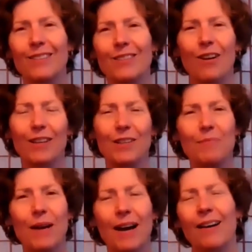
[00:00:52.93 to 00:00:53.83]
talking
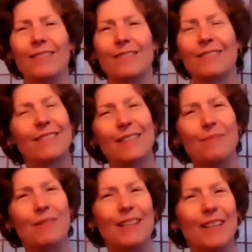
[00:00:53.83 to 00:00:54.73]
about
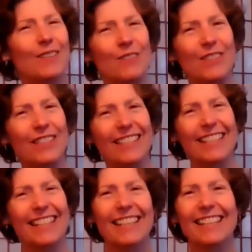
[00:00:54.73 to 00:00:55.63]
something
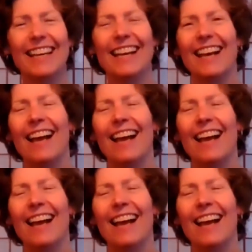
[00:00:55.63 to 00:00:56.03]
interesting